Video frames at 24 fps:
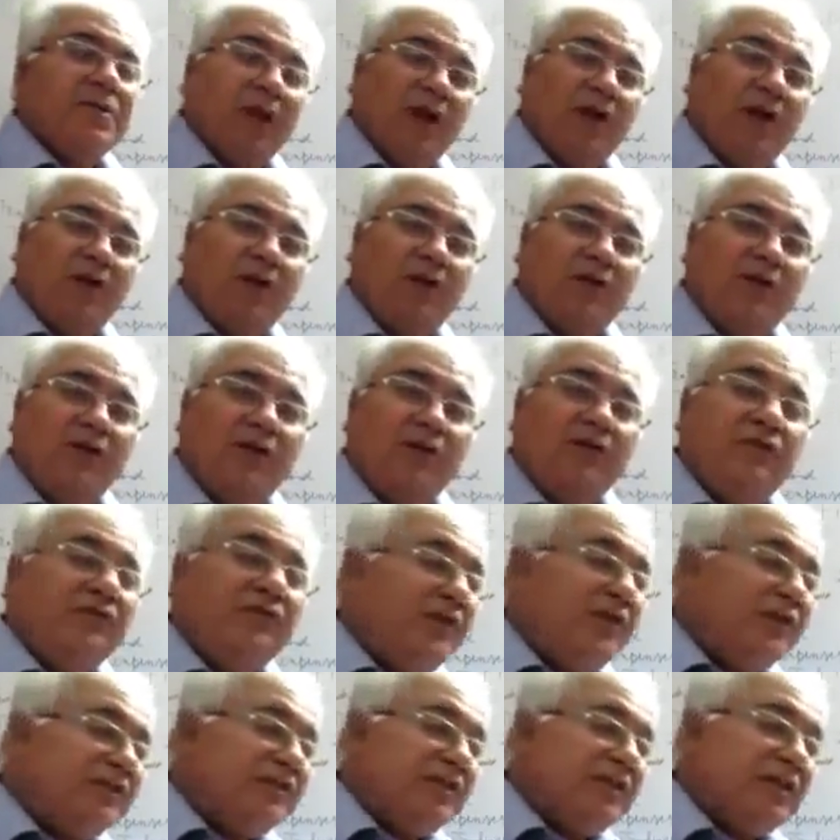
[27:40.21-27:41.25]
Now,
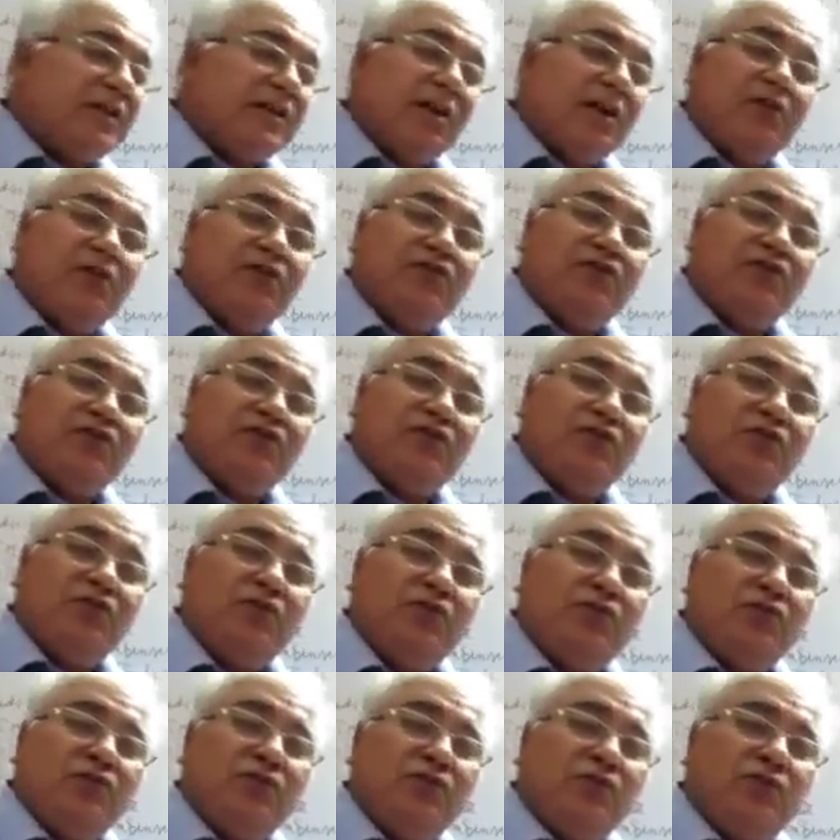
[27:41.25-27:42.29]
which accounts
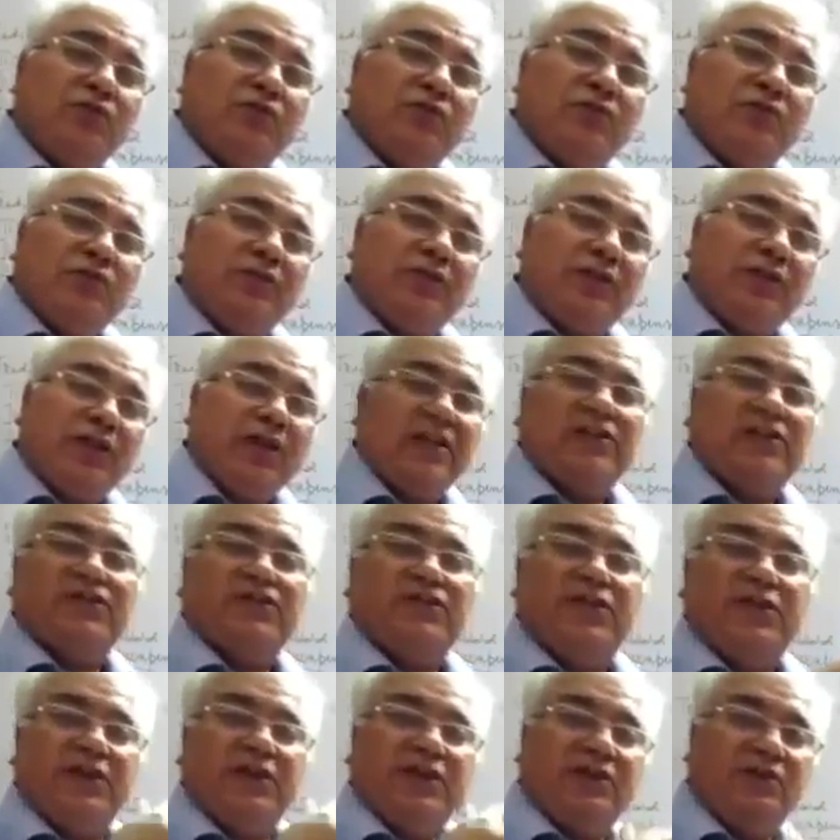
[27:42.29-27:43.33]
to
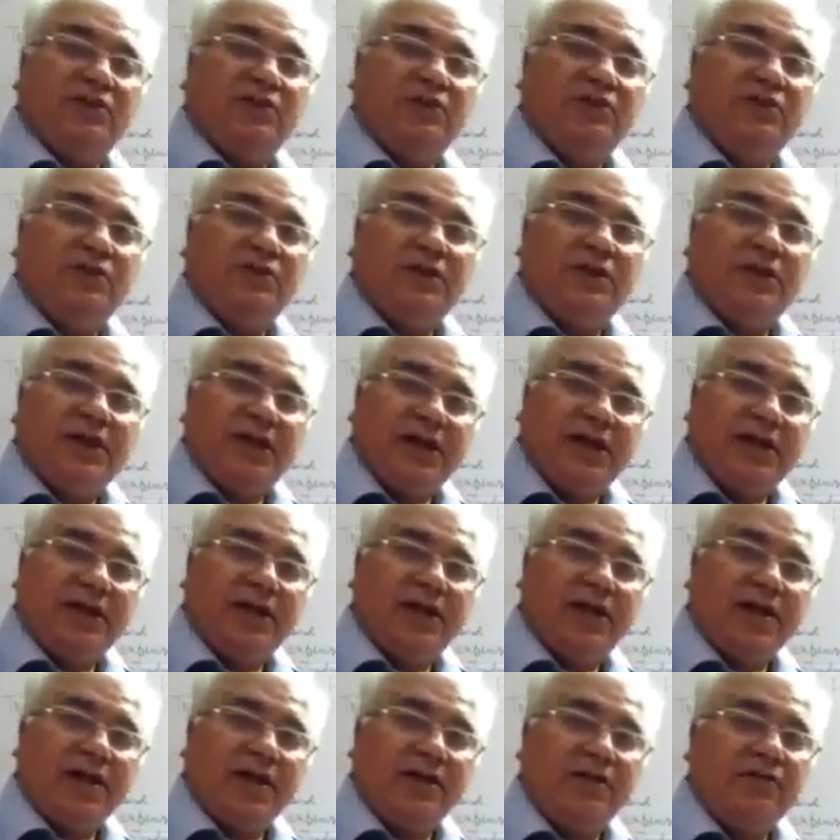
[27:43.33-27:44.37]
transfer to
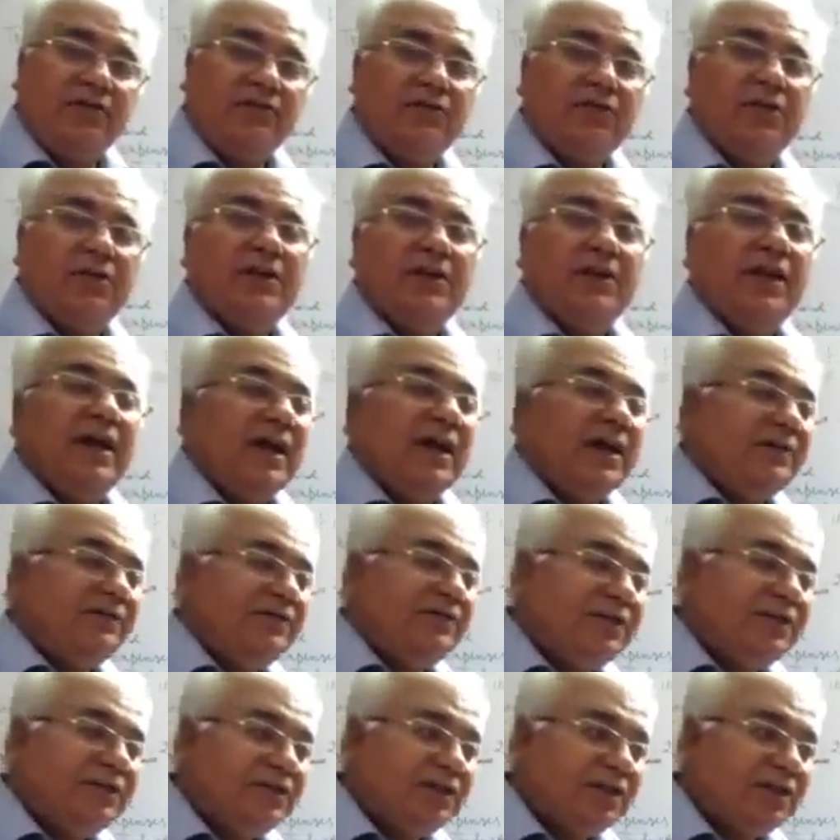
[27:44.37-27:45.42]
trading account and
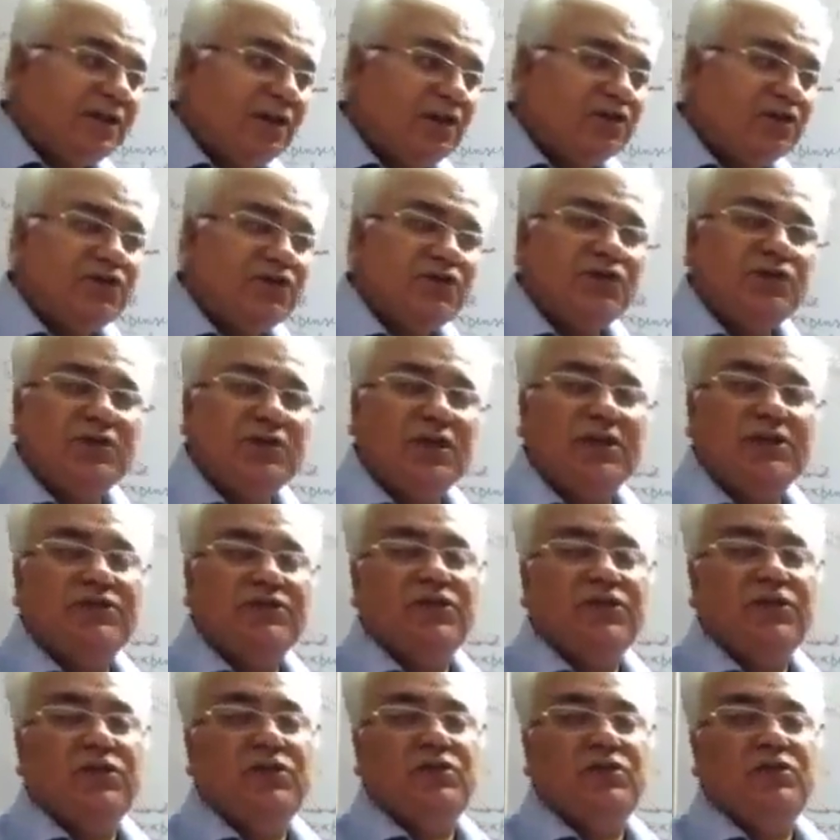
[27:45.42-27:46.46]
which accounts to
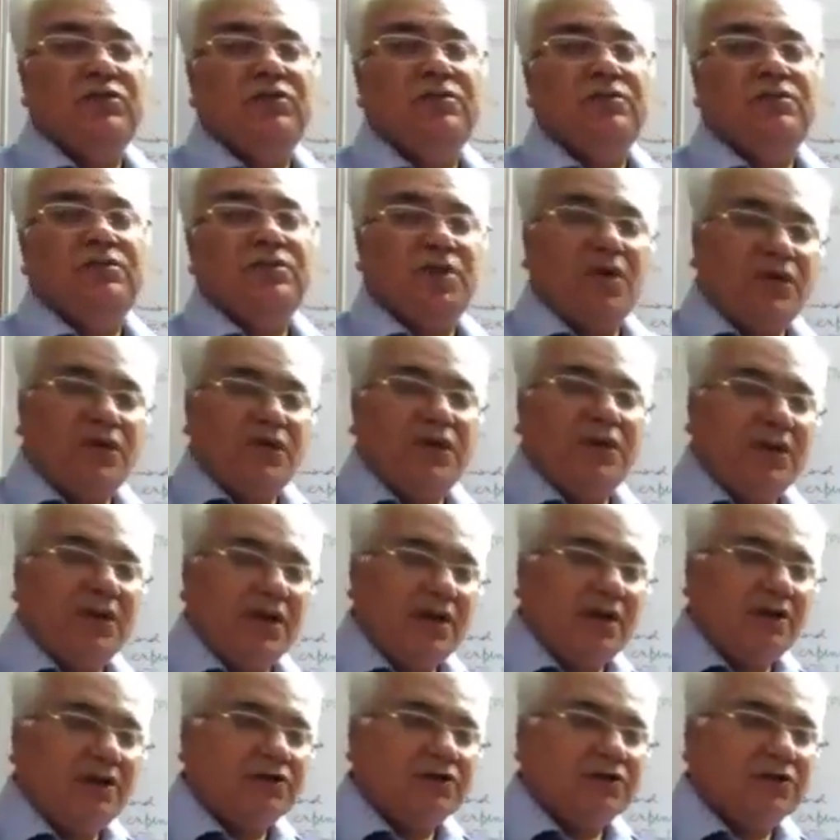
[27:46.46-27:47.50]
transfer to profit
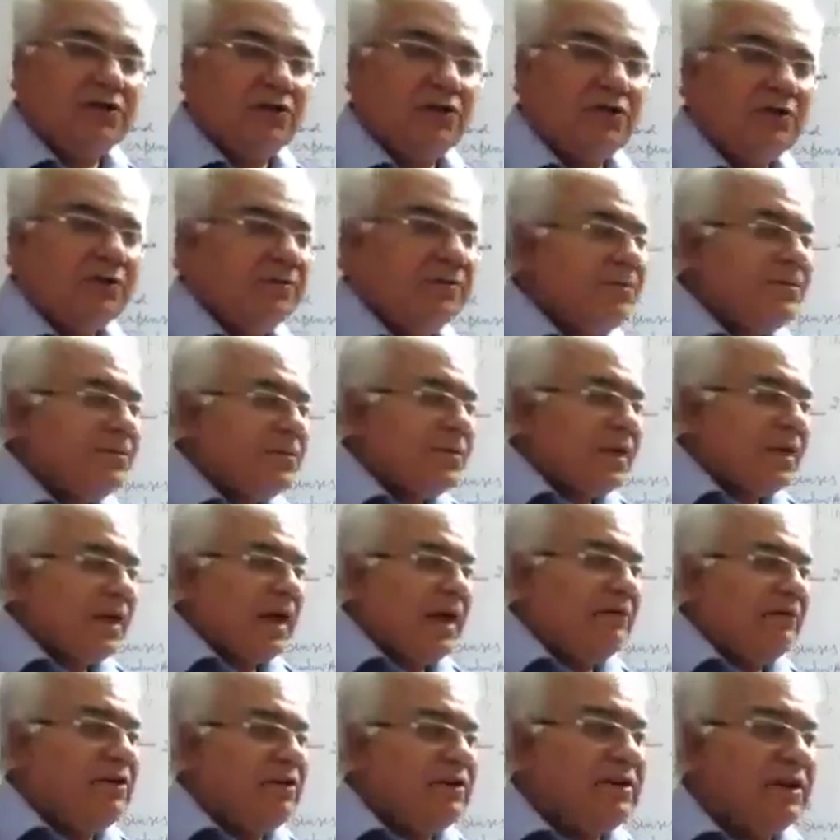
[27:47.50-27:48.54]
and loss account,
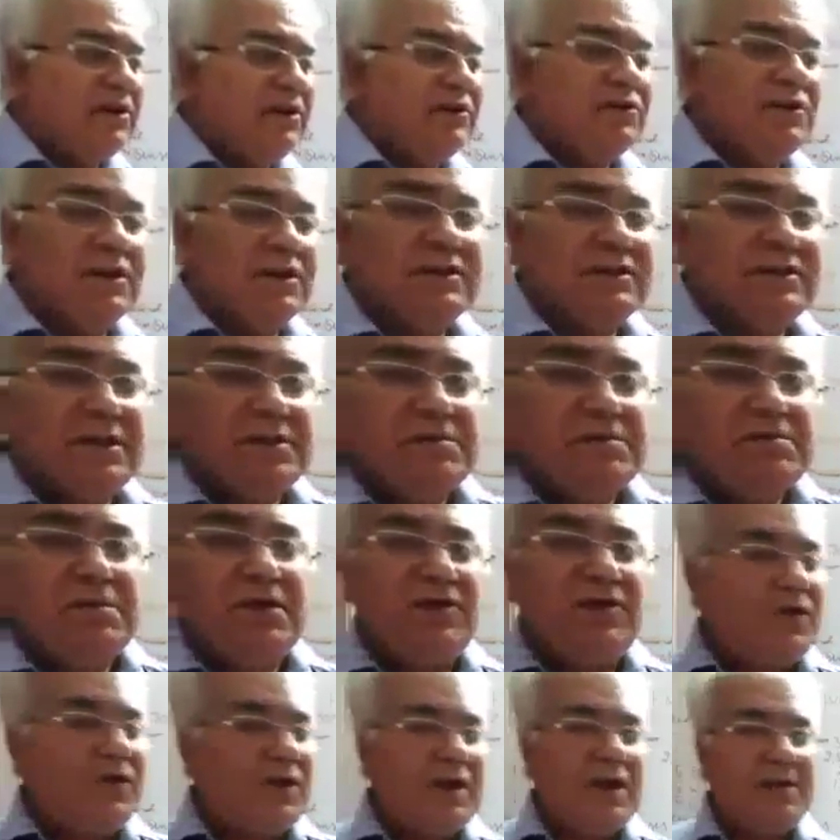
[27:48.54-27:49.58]
I will tell you the
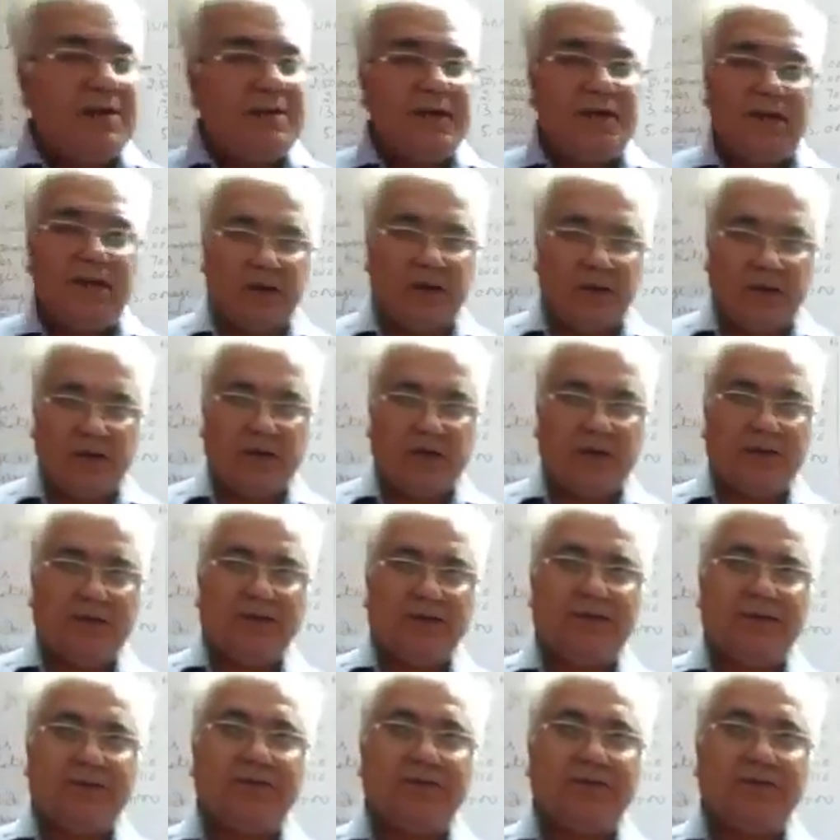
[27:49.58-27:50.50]
simple fundamental rule.